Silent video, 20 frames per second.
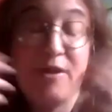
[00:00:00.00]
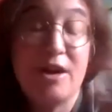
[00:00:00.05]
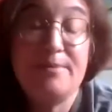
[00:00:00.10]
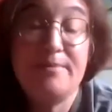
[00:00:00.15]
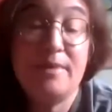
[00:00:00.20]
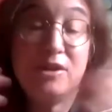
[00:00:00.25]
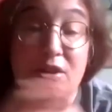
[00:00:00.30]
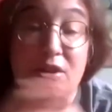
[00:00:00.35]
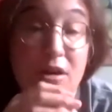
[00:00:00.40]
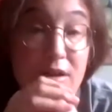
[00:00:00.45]

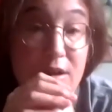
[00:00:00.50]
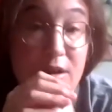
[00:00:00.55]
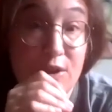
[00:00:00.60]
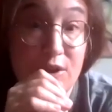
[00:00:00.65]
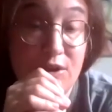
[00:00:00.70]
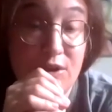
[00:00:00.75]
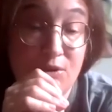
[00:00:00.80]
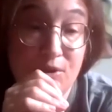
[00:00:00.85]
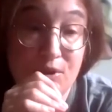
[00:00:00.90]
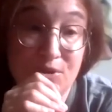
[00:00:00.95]
higher
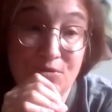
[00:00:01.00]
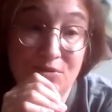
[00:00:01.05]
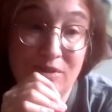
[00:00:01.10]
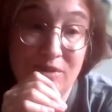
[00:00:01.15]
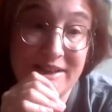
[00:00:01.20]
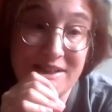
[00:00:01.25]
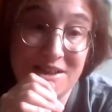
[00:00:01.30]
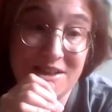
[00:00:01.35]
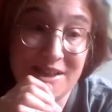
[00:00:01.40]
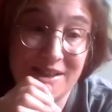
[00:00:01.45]
than usual
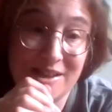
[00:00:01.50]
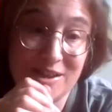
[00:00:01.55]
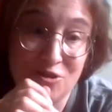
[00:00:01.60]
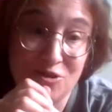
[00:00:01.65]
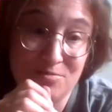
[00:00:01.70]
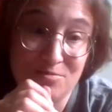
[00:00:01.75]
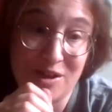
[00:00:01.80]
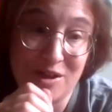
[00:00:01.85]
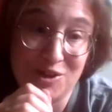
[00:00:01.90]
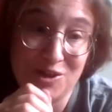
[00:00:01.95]
rate. And that's
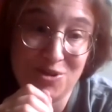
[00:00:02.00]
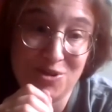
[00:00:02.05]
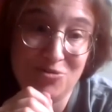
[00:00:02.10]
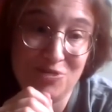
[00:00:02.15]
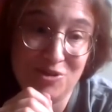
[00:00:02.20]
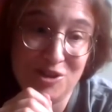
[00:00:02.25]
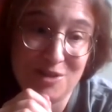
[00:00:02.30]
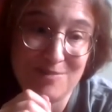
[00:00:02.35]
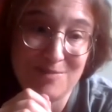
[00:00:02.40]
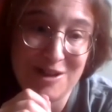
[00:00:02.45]
not much
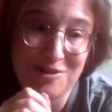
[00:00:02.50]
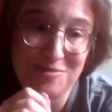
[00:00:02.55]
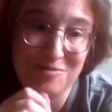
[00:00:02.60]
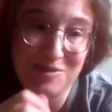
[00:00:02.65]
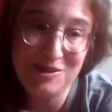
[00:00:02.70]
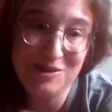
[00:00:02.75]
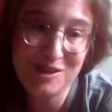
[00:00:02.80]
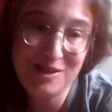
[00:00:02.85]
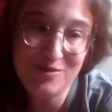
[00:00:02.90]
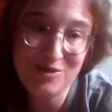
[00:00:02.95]
talked about,
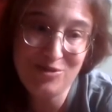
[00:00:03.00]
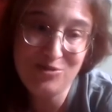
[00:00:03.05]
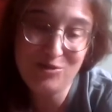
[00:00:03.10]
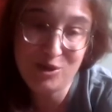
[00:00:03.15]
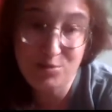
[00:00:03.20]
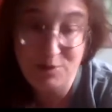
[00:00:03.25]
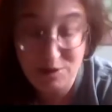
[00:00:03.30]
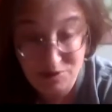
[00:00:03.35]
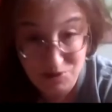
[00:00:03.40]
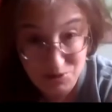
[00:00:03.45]
because of course,
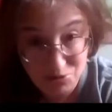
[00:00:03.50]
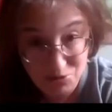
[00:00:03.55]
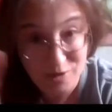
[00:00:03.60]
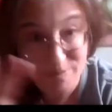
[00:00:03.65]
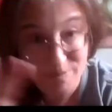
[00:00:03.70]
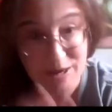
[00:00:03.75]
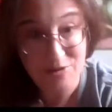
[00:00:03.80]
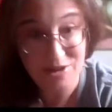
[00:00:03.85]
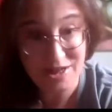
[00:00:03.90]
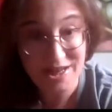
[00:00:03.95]
when you talk
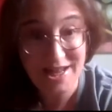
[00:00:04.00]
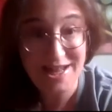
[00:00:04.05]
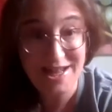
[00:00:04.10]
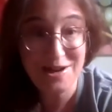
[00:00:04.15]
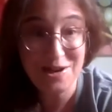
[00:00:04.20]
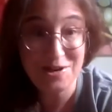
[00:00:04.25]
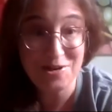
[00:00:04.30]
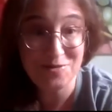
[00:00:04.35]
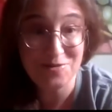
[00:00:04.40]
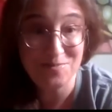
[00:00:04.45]
about care
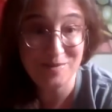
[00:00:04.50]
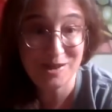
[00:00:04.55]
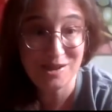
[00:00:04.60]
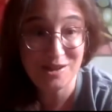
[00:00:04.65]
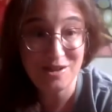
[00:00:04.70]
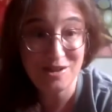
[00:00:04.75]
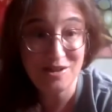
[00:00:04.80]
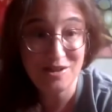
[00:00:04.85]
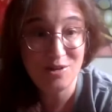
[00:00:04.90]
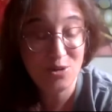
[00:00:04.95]
homes,
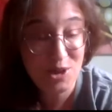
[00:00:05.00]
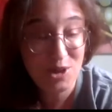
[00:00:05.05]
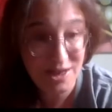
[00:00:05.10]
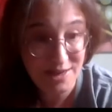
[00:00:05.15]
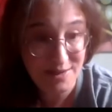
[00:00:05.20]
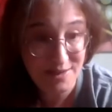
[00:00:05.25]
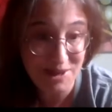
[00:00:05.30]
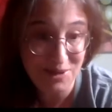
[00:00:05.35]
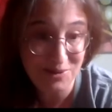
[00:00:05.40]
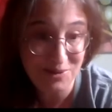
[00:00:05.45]
you think
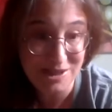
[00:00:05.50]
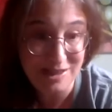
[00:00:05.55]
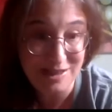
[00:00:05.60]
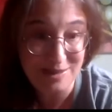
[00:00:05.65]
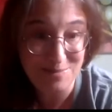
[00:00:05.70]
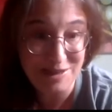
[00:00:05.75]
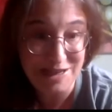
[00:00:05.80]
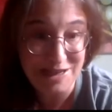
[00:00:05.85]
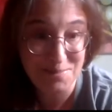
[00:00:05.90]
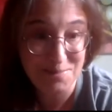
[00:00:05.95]
of elderly
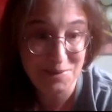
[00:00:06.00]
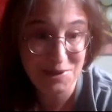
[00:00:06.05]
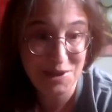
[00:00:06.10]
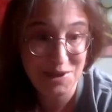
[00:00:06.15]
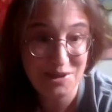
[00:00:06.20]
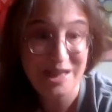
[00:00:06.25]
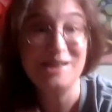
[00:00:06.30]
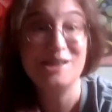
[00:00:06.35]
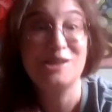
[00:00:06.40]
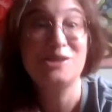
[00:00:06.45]
people,
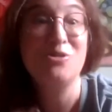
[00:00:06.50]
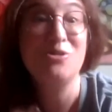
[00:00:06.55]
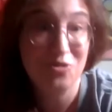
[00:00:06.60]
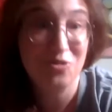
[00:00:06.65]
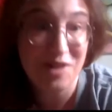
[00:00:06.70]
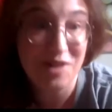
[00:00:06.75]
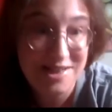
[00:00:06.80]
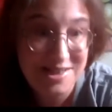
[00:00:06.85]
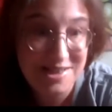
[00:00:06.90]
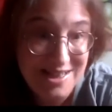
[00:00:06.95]
and that's not
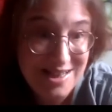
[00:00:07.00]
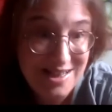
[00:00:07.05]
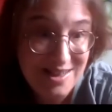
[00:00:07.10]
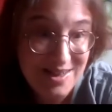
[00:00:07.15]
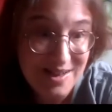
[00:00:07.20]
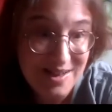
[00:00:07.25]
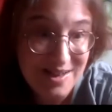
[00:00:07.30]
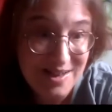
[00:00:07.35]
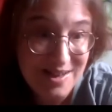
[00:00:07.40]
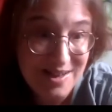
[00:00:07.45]
great
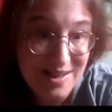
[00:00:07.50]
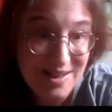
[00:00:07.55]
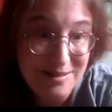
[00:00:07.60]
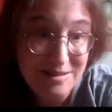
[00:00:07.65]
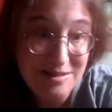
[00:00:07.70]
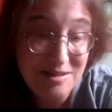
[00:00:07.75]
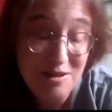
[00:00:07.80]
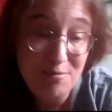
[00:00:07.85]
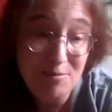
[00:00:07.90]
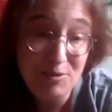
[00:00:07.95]
either.
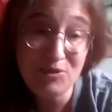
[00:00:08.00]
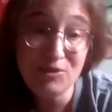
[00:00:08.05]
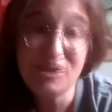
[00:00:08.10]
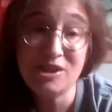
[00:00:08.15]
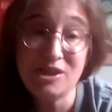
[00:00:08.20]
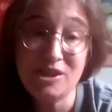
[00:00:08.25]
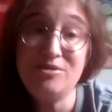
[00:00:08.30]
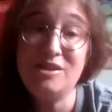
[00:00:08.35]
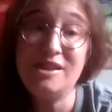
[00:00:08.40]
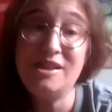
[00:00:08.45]

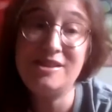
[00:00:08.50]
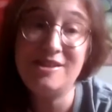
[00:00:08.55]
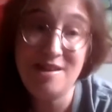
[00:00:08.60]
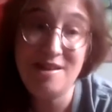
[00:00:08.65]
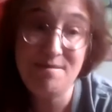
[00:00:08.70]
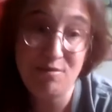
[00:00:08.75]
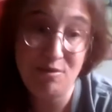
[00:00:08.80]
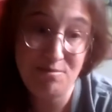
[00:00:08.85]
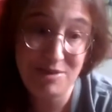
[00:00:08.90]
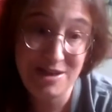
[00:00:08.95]
But also
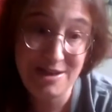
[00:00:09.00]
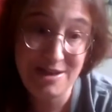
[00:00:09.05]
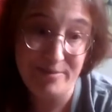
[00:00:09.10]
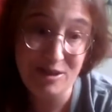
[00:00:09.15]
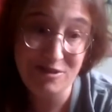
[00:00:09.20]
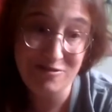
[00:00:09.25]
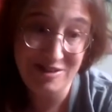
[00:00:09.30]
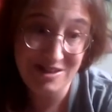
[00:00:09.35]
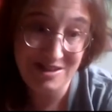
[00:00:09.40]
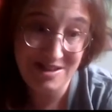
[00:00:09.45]

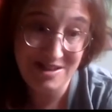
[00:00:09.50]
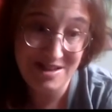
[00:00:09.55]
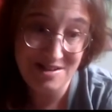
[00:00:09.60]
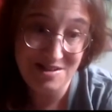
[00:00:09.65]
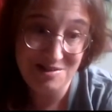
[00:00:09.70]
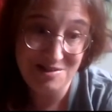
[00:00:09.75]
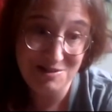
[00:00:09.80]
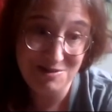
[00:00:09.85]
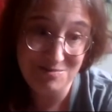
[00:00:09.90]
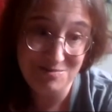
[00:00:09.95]
disabled people are in
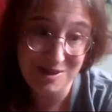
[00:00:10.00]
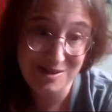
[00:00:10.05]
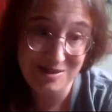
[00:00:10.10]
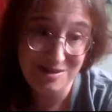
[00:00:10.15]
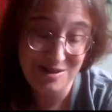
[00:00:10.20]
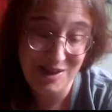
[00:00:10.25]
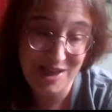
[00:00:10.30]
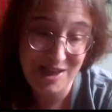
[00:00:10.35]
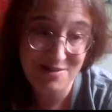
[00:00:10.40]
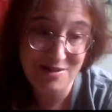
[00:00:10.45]
care
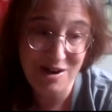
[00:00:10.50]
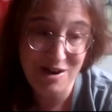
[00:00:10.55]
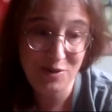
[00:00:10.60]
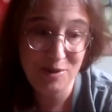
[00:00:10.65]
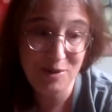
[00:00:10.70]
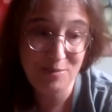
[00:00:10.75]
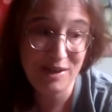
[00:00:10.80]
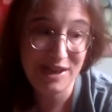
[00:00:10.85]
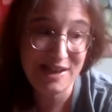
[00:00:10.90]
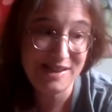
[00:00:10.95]
homes, and
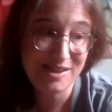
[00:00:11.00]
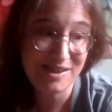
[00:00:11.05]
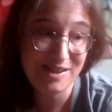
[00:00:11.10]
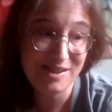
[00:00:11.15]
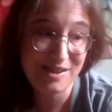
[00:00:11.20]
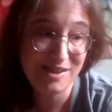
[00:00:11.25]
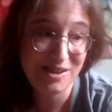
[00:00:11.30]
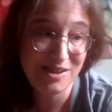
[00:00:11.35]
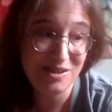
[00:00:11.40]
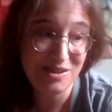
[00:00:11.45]
there are other
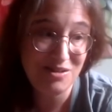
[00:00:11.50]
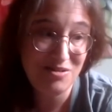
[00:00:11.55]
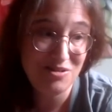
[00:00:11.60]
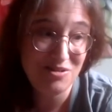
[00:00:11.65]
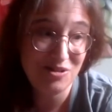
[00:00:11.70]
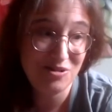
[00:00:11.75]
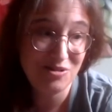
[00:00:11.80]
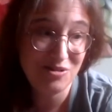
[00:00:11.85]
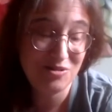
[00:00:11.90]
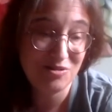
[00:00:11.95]
places
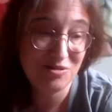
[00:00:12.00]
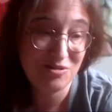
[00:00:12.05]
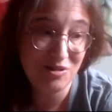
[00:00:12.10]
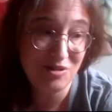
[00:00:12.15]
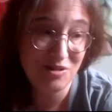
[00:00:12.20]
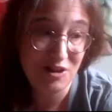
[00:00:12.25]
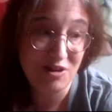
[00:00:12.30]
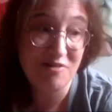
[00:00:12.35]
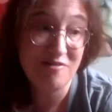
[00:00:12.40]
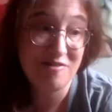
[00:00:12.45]
that
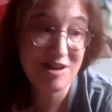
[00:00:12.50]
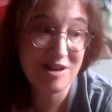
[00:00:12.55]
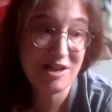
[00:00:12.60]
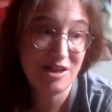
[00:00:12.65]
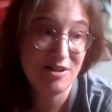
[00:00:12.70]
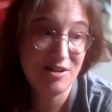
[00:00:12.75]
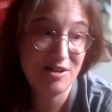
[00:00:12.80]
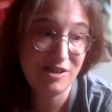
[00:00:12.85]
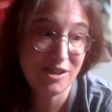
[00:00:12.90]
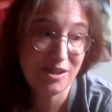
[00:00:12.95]

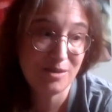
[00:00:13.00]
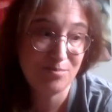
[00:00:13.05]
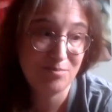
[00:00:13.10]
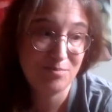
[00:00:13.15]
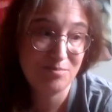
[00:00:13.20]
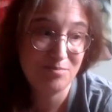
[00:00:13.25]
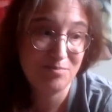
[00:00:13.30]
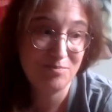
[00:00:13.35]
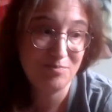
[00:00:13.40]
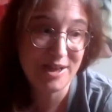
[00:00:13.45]
are
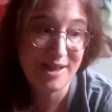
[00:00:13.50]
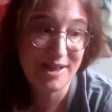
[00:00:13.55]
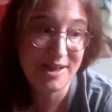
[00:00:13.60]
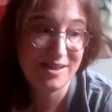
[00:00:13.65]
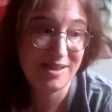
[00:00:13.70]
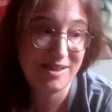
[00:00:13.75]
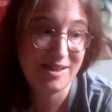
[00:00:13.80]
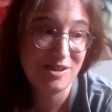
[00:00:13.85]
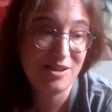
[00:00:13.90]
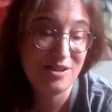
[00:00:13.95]
enclosed
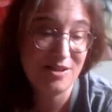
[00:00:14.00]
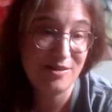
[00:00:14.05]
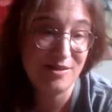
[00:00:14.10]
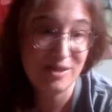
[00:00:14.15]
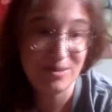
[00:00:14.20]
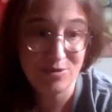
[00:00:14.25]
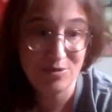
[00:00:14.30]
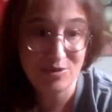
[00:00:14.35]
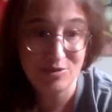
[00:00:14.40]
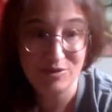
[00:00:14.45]
places, you
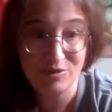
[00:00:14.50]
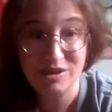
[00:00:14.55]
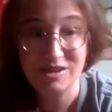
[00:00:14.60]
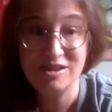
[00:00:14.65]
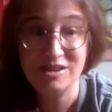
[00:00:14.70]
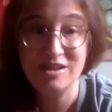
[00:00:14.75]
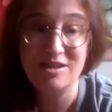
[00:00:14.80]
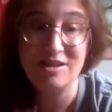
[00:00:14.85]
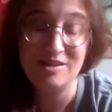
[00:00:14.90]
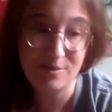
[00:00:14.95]
know,
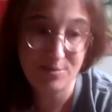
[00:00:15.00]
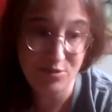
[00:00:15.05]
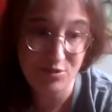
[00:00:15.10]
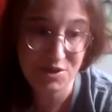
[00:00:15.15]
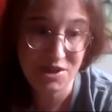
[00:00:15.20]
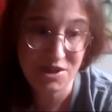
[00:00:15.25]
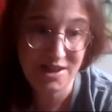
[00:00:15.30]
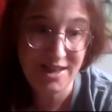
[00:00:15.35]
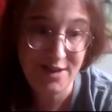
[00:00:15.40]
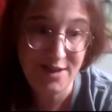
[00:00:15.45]
certain supported